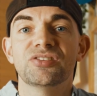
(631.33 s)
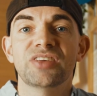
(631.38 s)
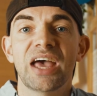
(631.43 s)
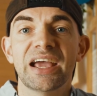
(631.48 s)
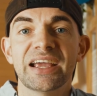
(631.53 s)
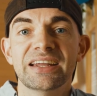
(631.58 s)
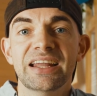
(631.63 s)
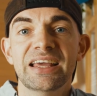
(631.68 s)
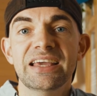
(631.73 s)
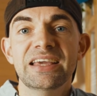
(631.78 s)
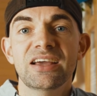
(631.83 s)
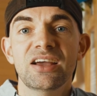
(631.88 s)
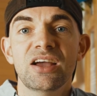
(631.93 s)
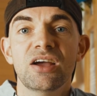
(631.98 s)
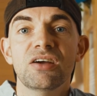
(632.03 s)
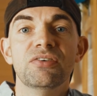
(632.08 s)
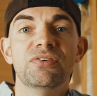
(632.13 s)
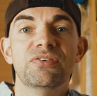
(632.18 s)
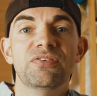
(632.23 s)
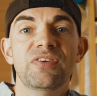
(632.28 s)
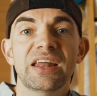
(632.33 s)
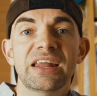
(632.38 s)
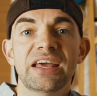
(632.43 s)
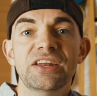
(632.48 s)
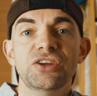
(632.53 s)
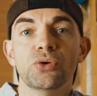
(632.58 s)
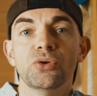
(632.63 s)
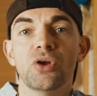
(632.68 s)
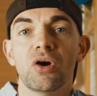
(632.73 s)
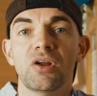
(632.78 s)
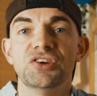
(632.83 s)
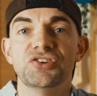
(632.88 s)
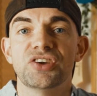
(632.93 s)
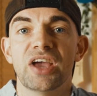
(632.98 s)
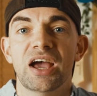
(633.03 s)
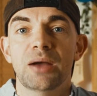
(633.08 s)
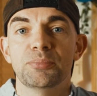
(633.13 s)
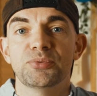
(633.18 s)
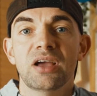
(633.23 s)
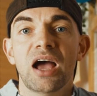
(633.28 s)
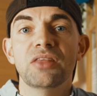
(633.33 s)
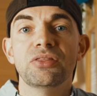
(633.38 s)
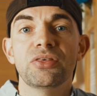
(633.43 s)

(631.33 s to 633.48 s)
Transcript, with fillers: Secondly, fill in your knowledge gaps.